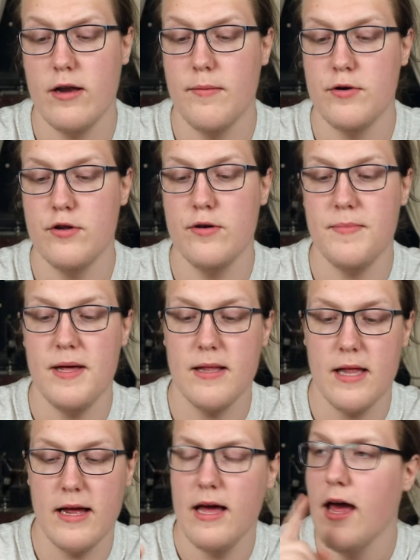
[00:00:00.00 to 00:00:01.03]
#2 being
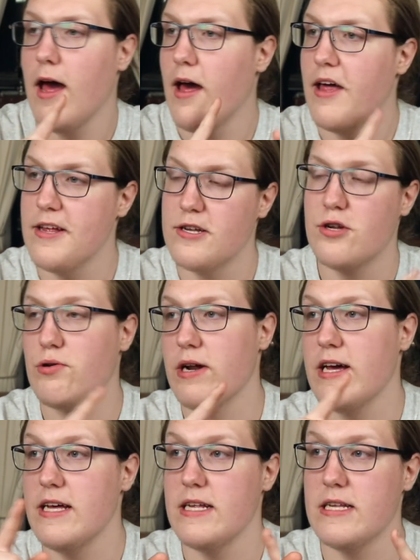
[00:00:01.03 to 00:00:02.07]
like, this sort
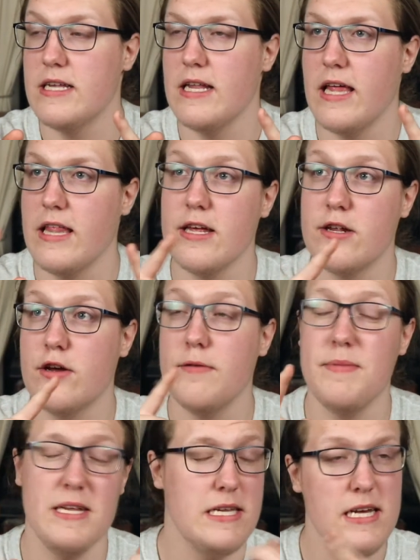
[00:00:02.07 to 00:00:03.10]
of is like, this
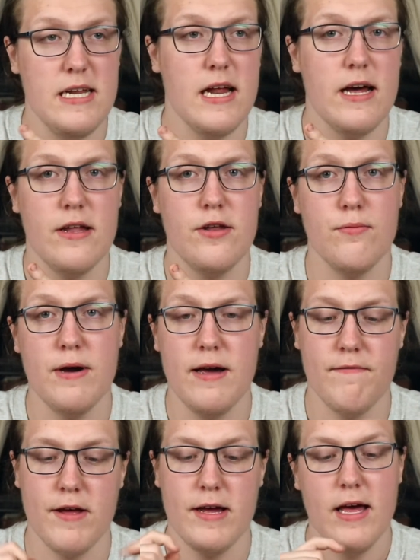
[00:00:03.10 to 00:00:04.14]
could be seen as a way
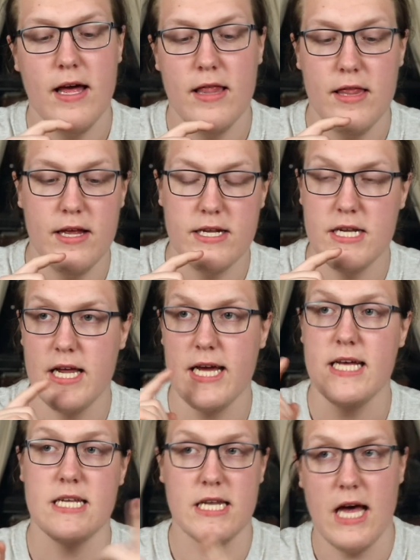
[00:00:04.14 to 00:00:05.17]
of like, this is
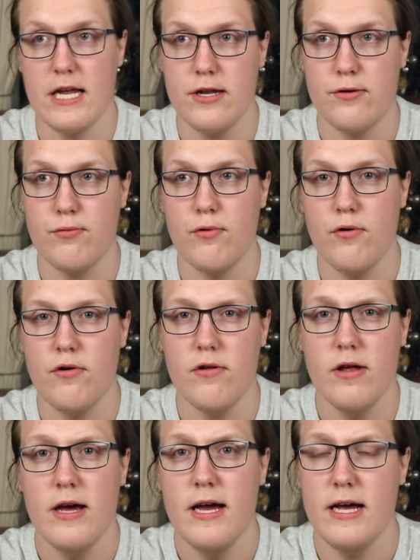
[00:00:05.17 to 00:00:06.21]
like his last
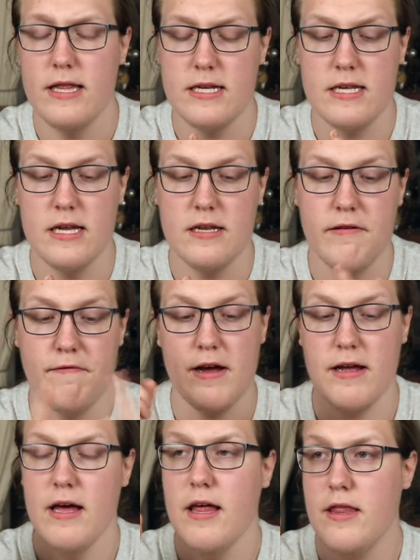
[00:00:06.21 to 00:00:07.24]
role, in the sense of
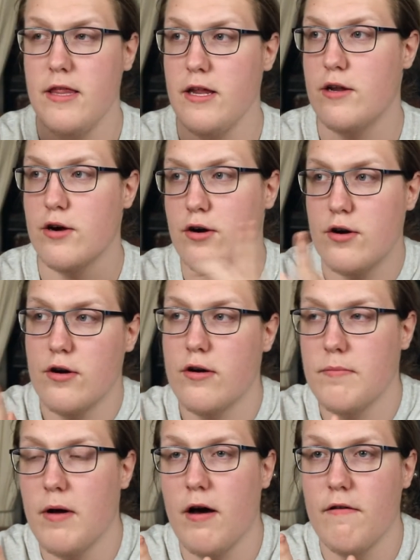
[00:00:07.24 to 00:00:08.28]
like the
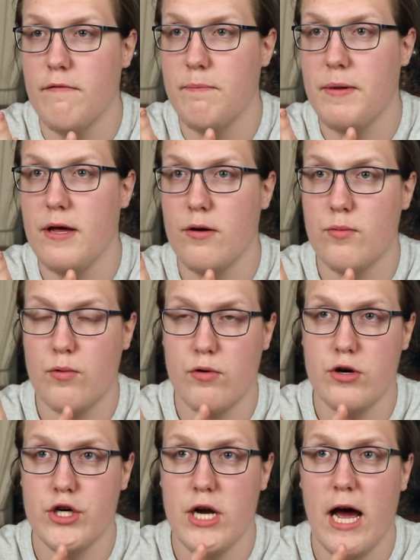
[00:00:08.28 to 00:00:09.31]
term of being
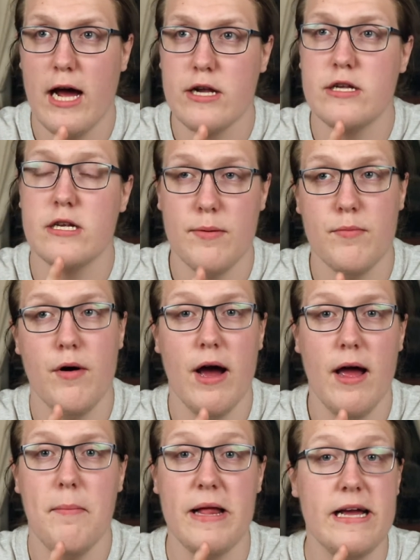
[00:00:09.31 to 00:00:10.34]
Rorschach
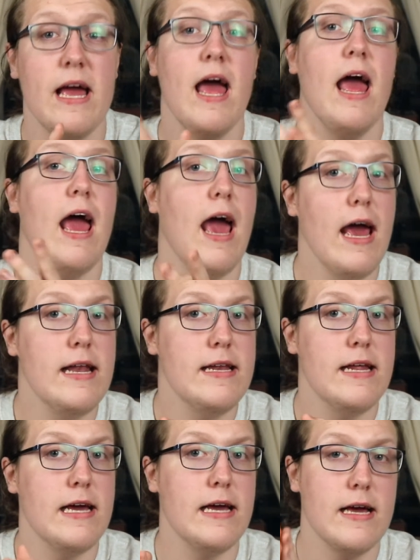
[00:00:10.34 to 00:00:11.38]
somewhat like
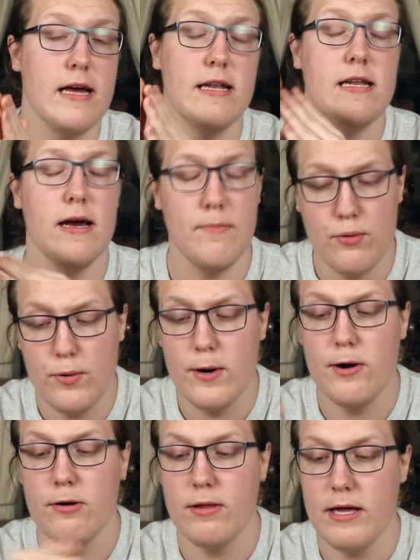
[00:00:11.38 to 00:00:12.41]
ending
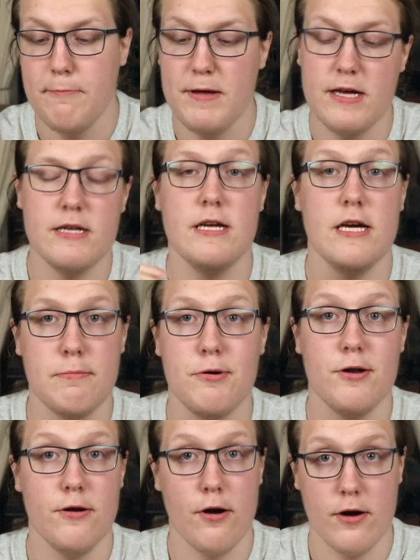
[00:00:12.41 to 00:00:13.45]
temporarily because he gets
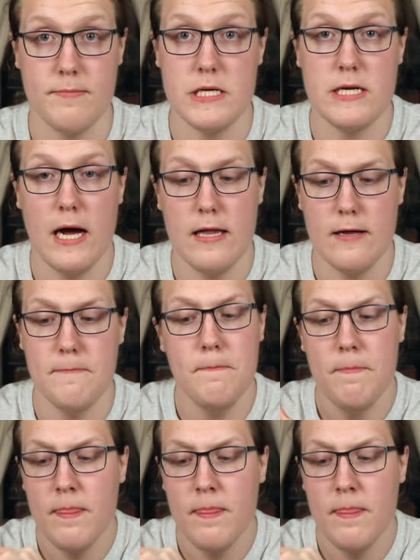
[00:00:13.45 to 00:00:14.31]
put in Arkham Asylum.